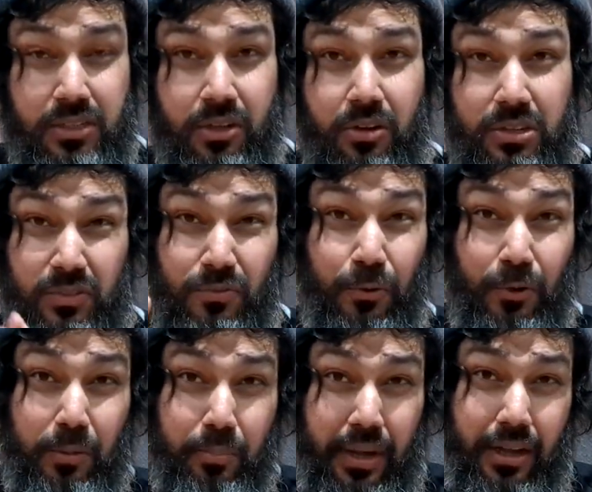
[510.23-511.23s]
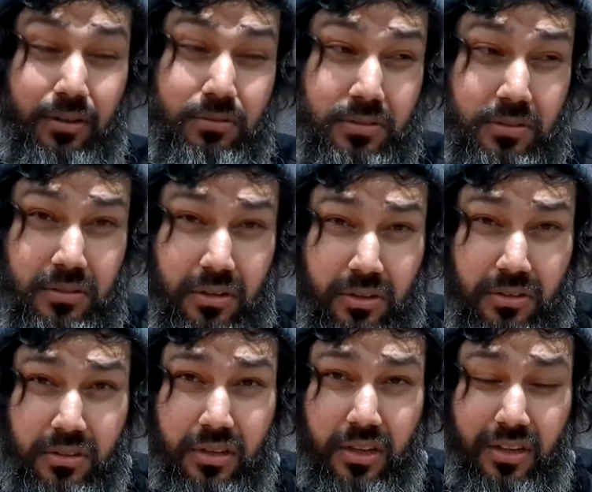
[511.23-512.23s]
You know, it's £40
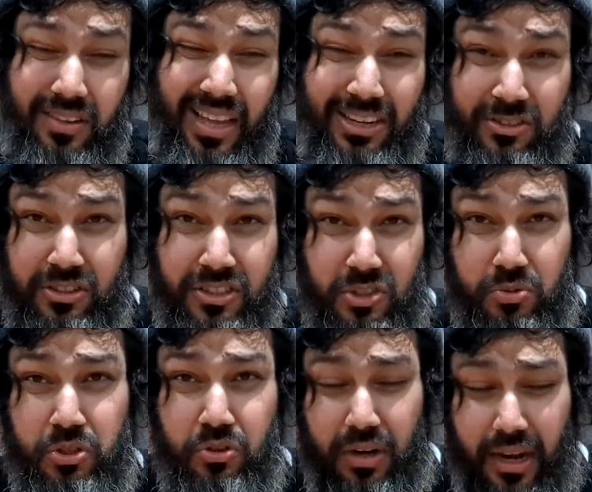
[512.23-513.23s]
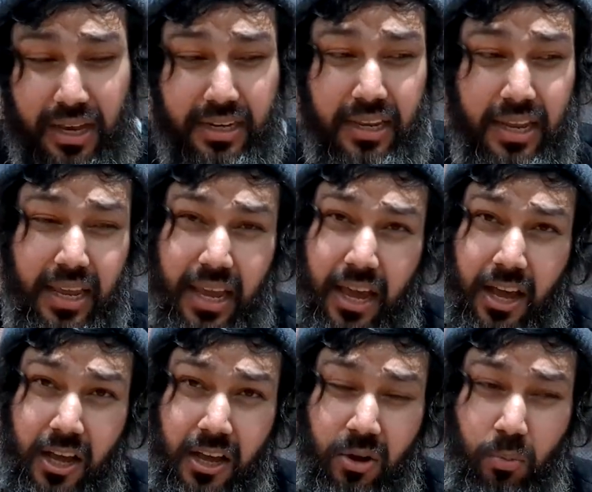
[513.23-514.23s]
on the actual Nintendo Switch Online
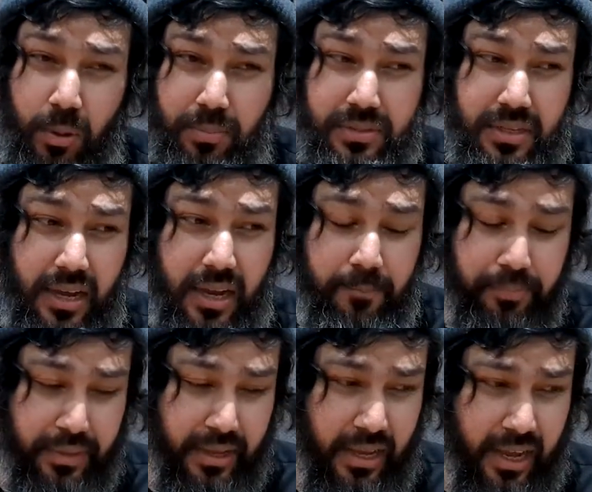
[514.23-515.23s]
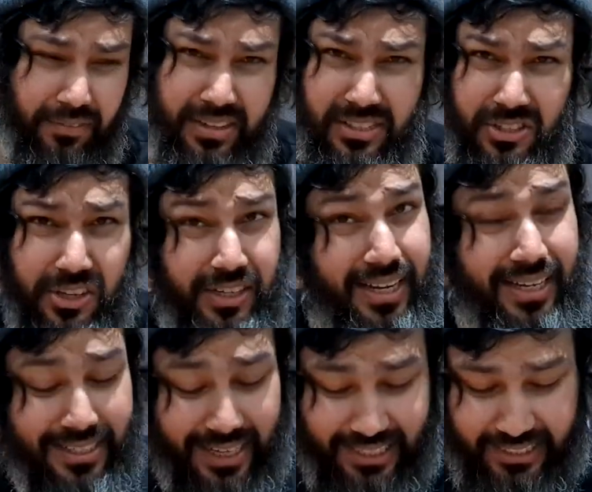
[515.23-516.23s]
website. I think it's
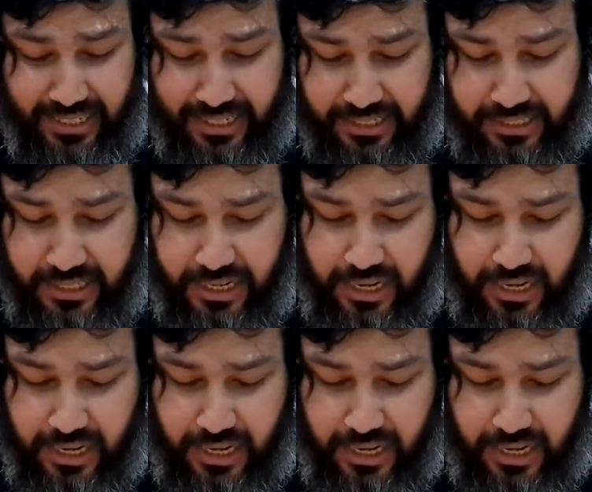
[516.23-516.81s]
$39.99.